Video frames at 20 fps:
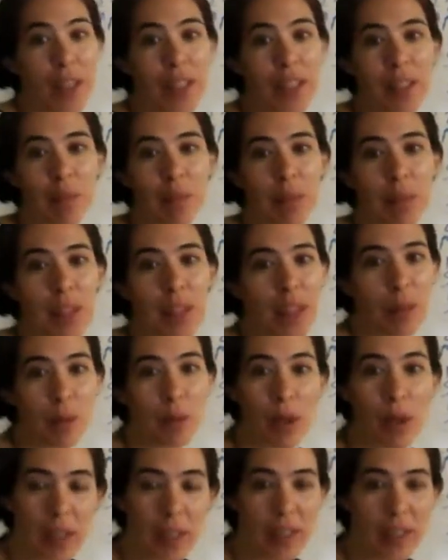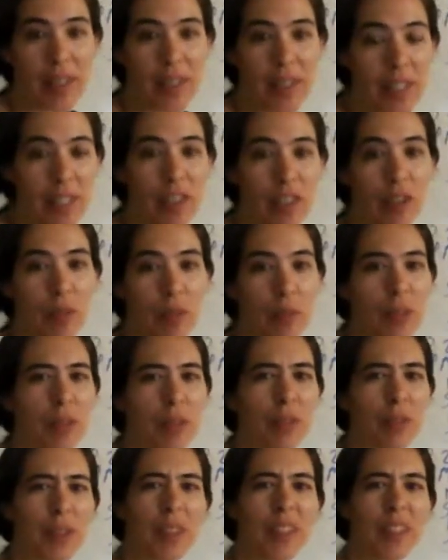And they'd be like, well, I can send you. I'm like,
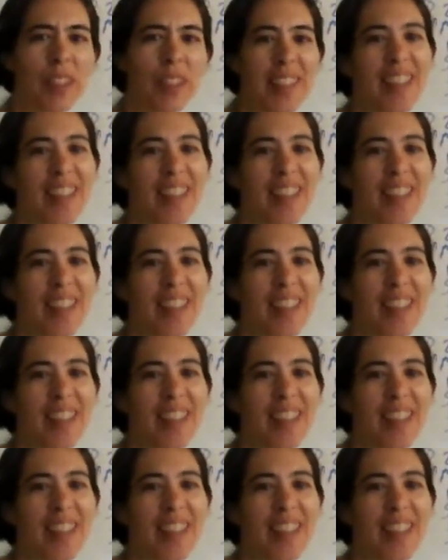really?